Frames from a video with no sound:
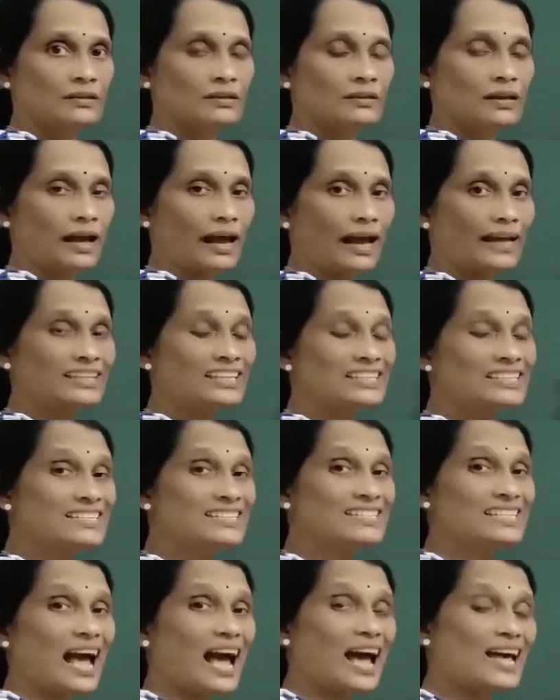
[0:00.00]
And it is
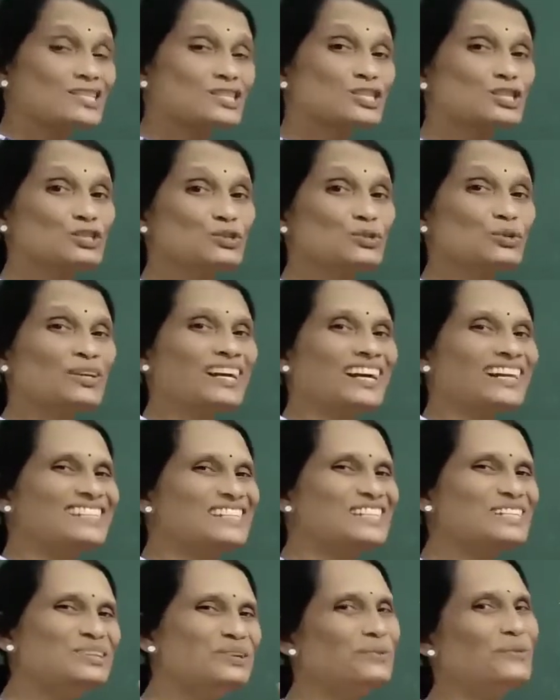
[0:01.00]
asked to cut
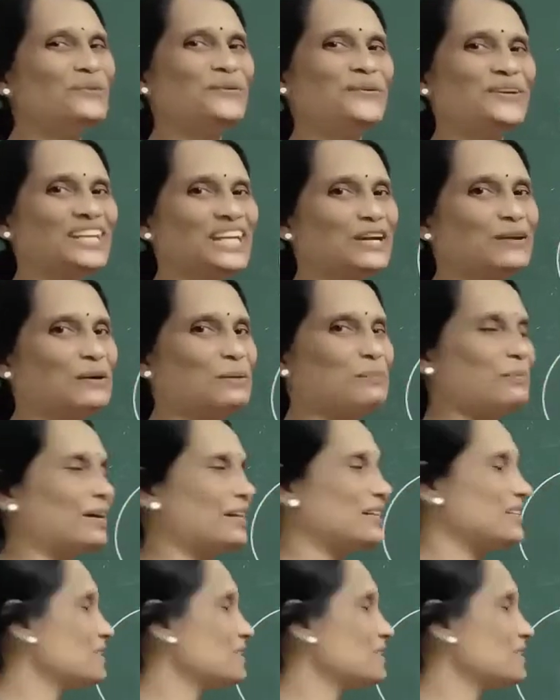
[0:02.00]
into 4 equal parts.